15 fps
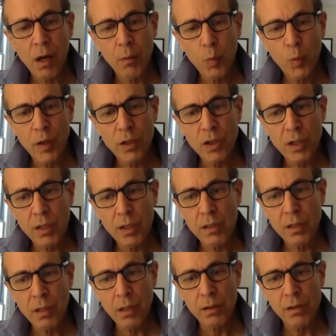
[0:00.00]
which
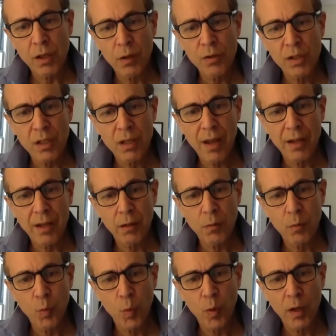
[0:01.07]
is associated
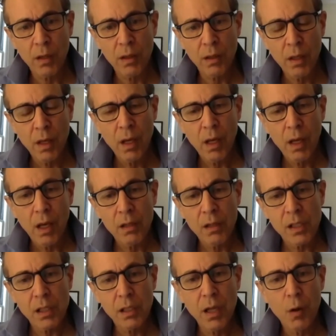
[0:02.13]
with a
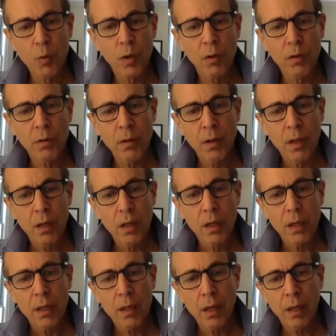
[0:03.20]
slower
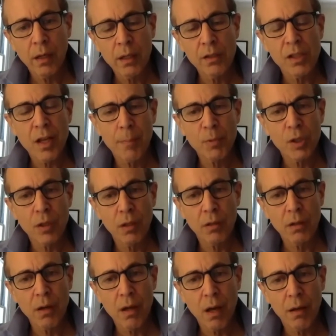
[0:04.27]

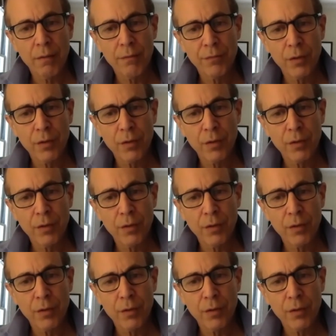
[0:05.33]
consumption of